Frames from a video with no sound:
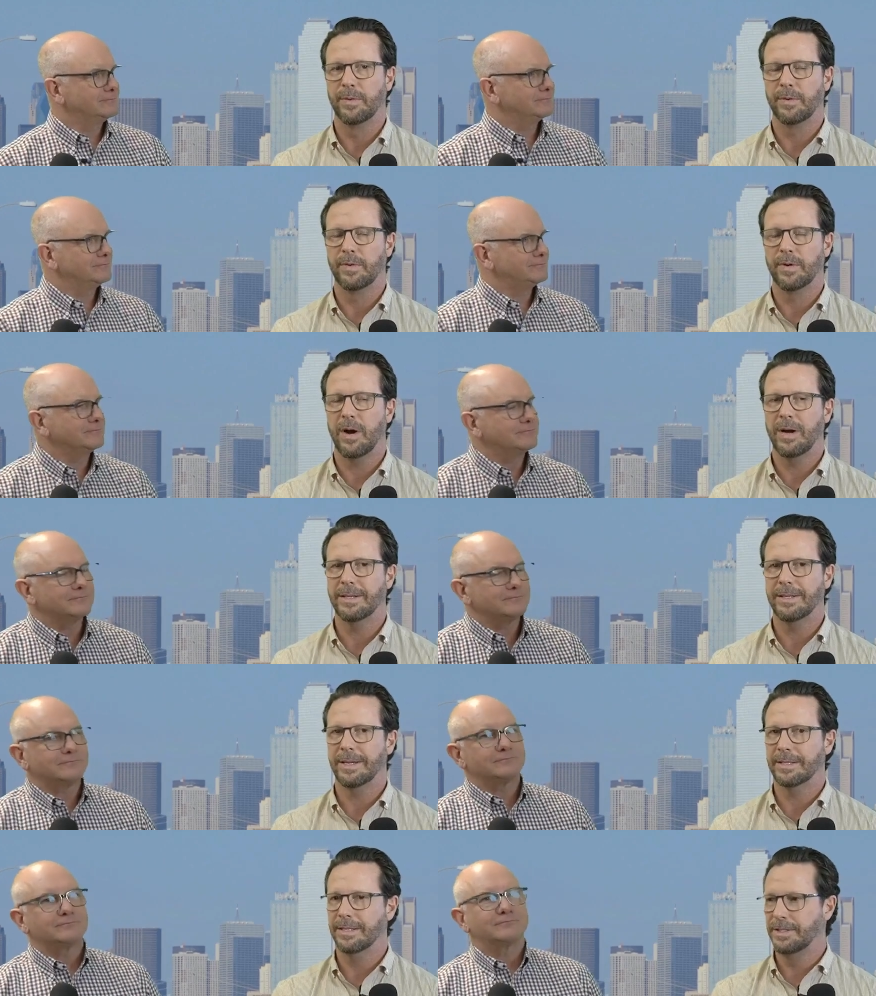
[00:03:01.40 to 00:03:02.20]

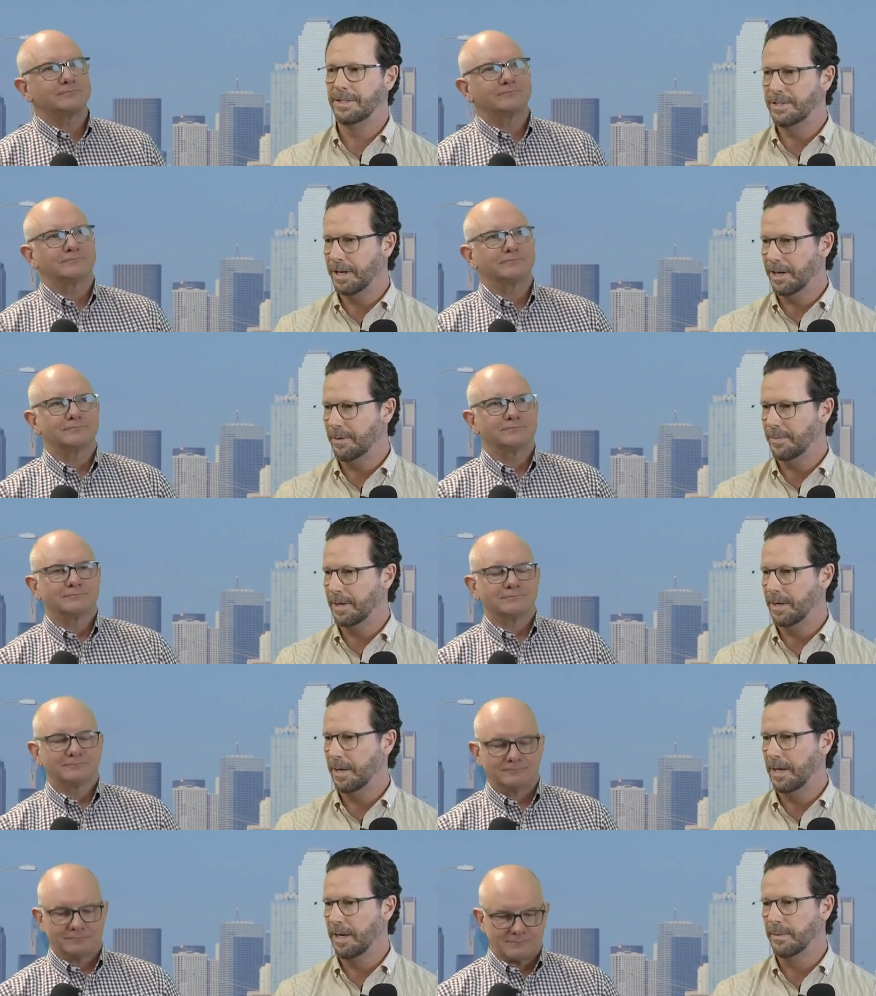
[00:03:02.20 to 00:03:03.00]
Speaker 1: contacted
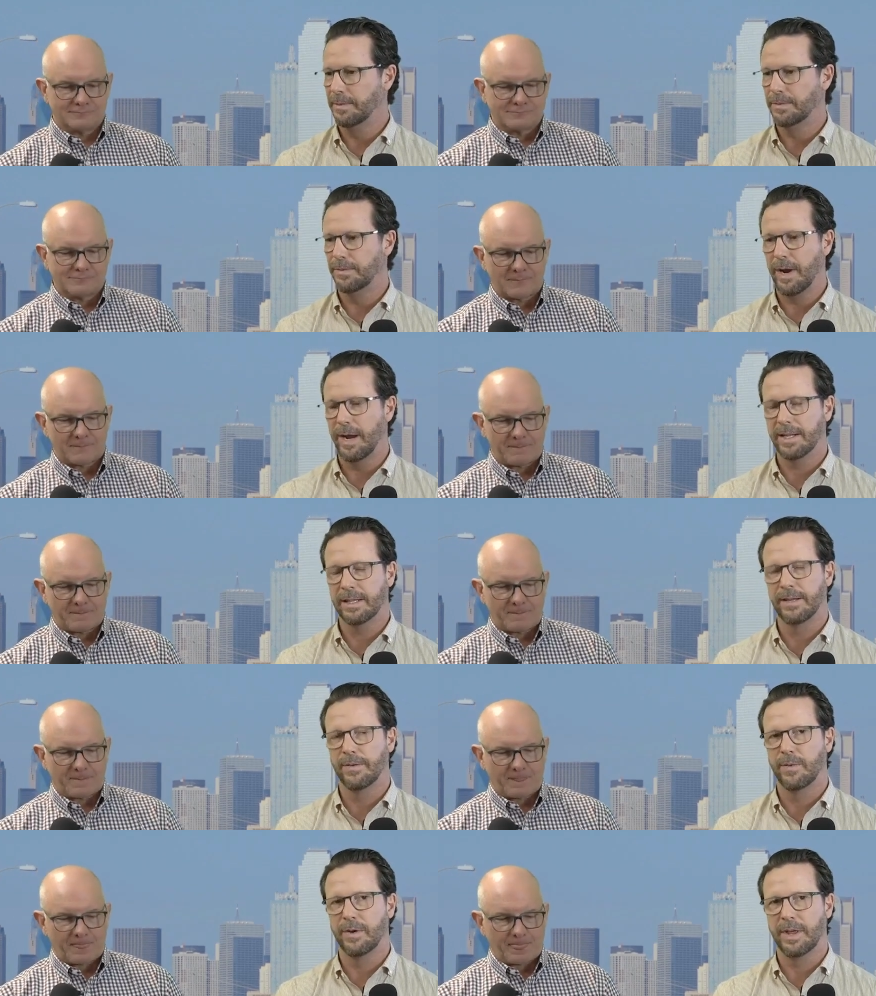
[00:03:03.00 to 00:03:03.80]
Jeremy um,
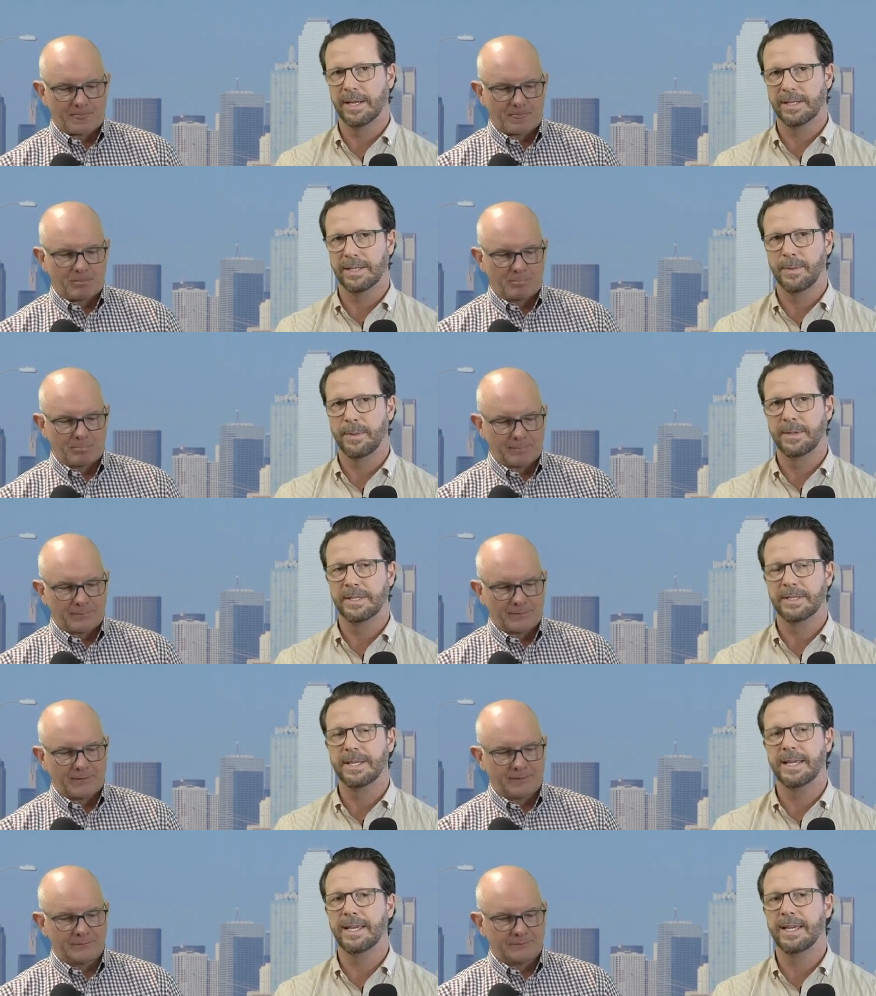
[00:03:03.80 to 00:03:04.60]
Radcliffe with S W B
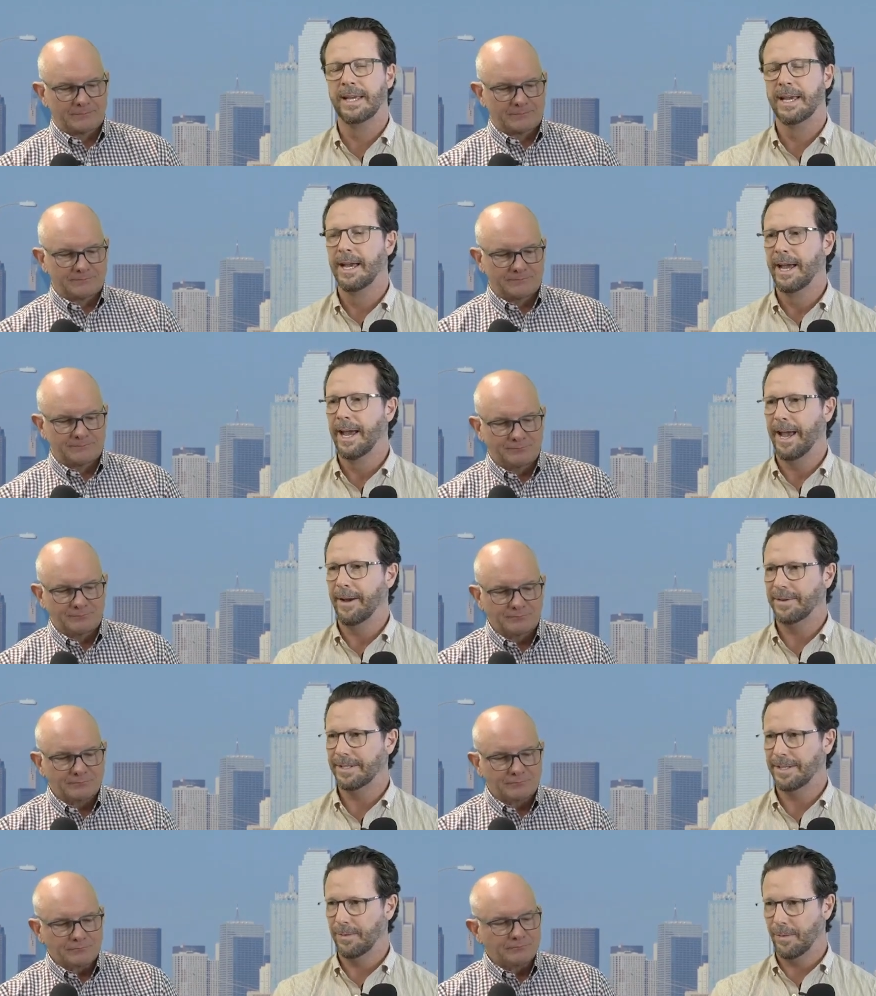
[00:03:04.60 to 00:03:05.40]
C, and
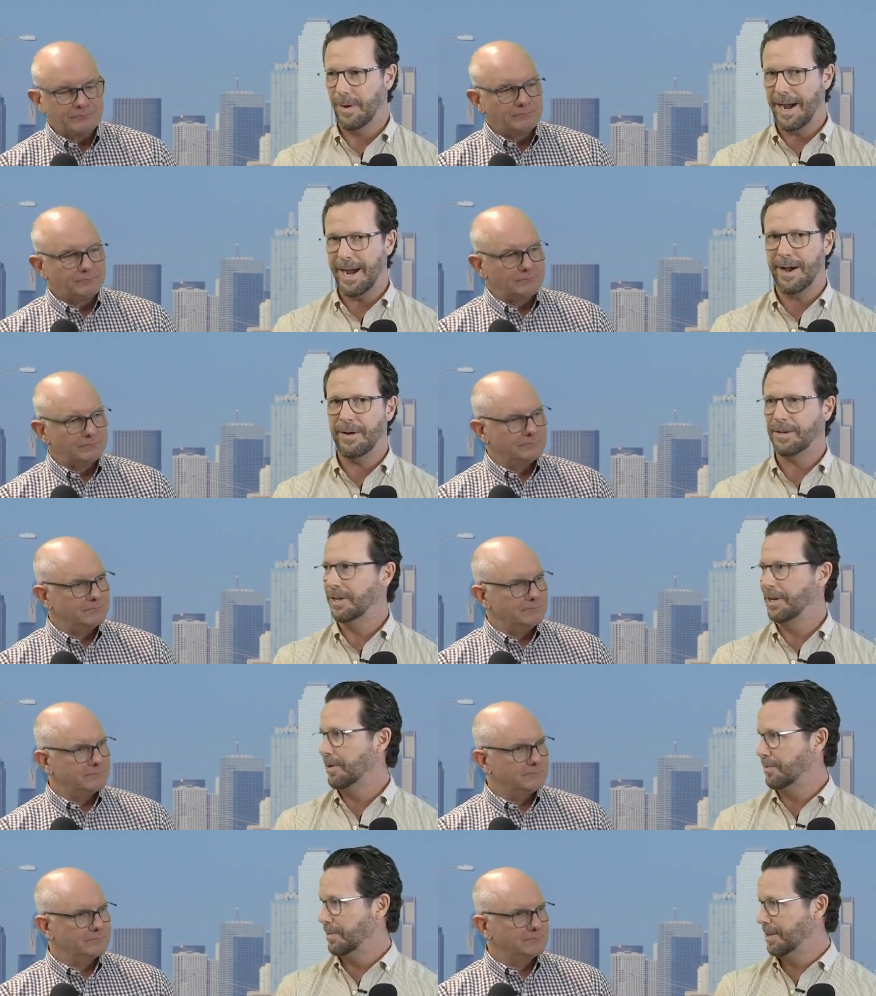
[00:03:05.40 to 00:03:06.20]
we said, wow, you
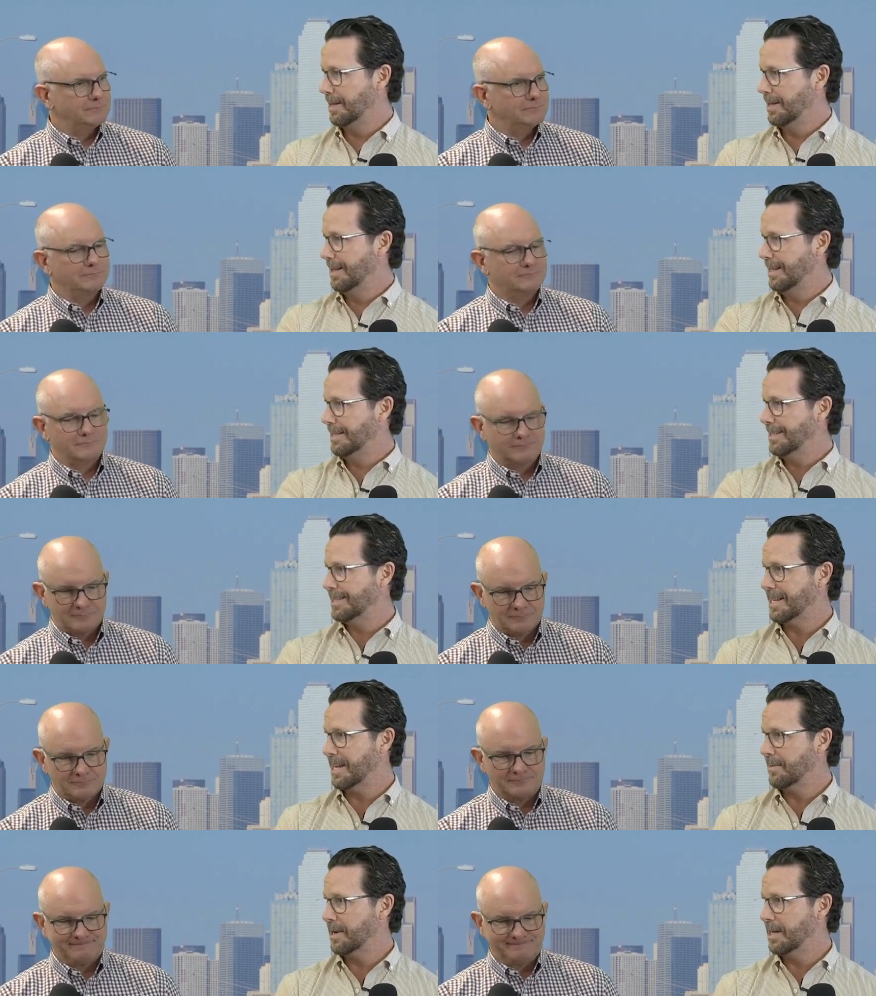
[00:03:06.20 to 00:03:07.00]
know, this is
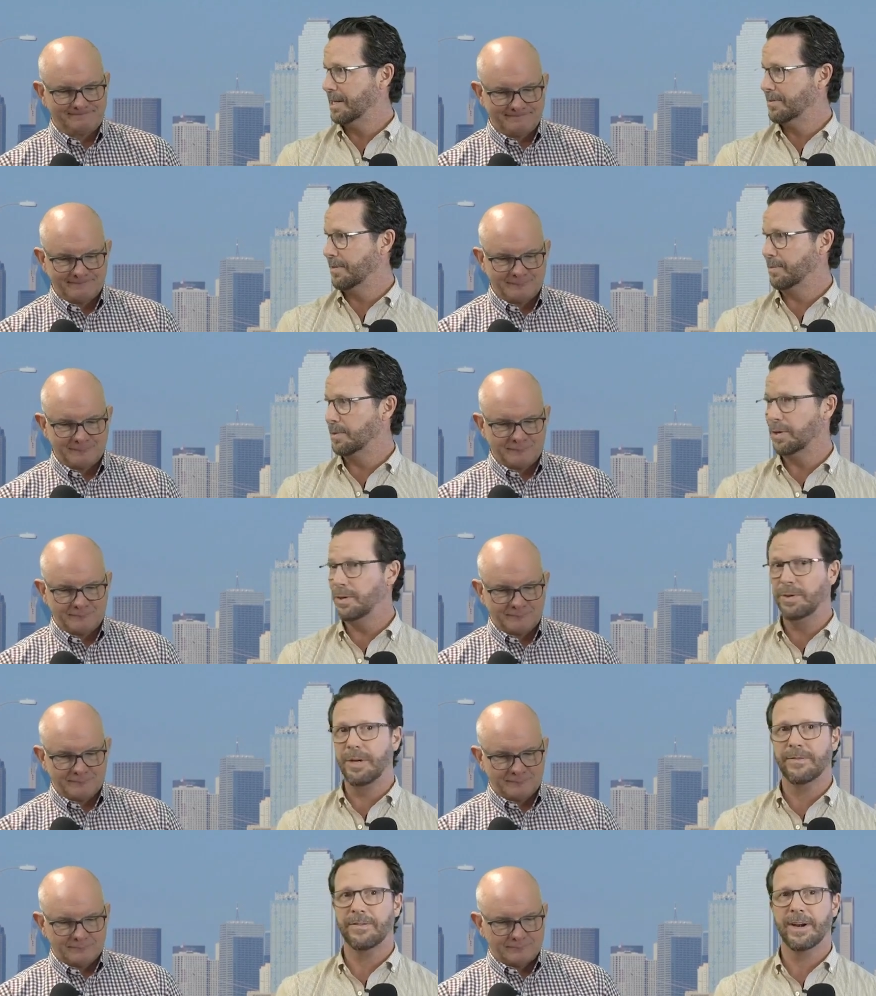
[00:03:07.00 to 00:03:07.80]
coming at us from two
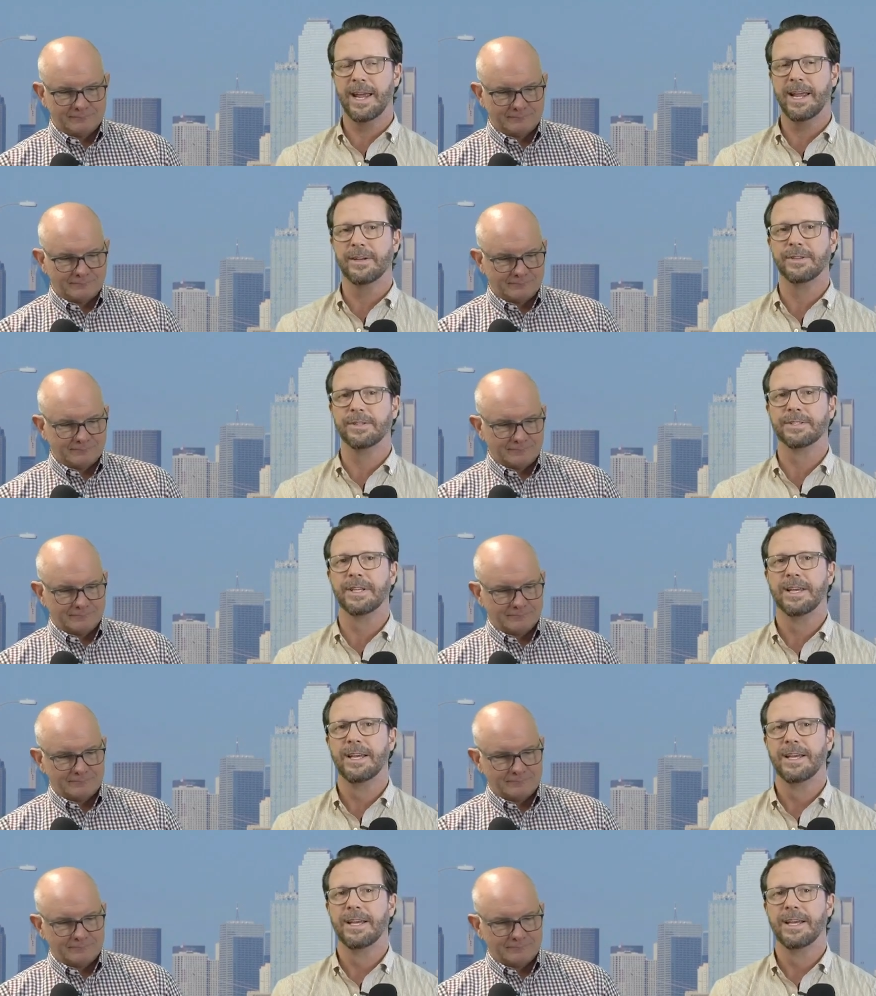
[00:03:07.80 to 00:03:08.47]
different angles.